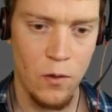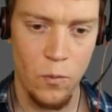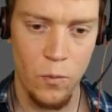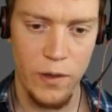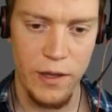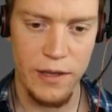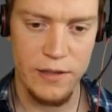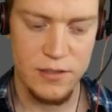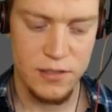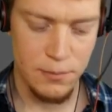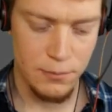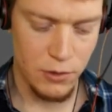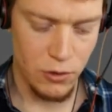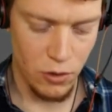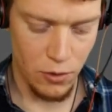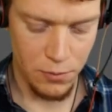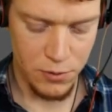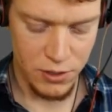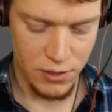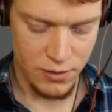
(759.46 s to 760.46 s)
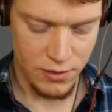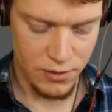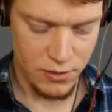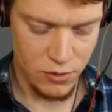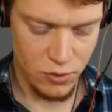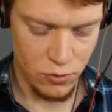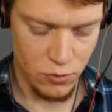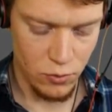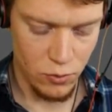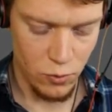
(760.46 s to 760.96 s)
we get similar options
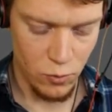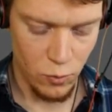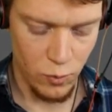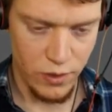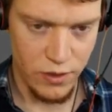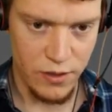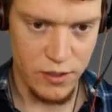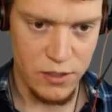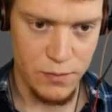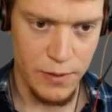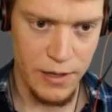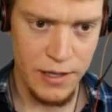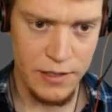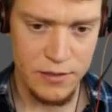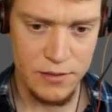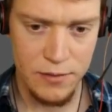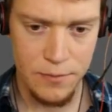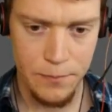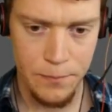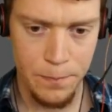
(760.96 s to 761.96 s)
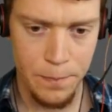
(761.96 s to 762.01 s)
to with the space.